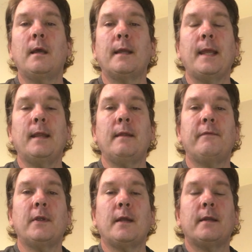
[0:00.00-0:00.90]
Again, if
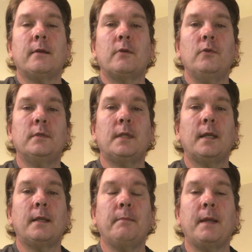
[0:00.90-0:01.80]
you're on acoustic,
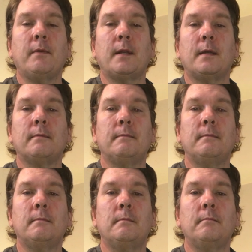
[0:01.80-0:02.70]
you might wanna
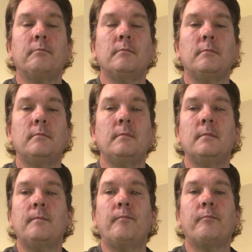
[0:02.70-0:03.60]

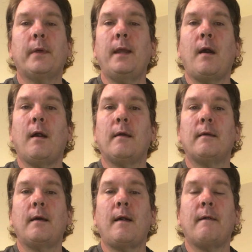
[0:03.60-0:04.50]
play all,
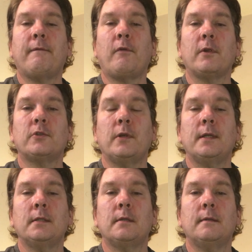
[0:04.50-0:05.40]
all four strings.